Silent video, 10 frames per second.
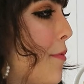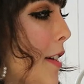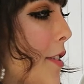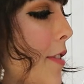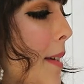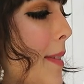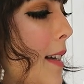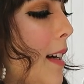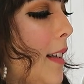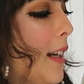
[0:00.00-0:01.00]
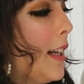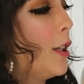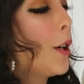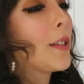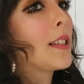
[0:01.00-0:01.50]
bra straps that are like
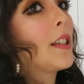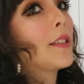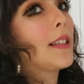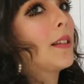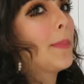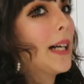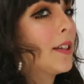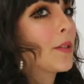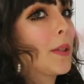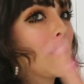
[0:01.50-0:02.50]
loads and loads of little pearls,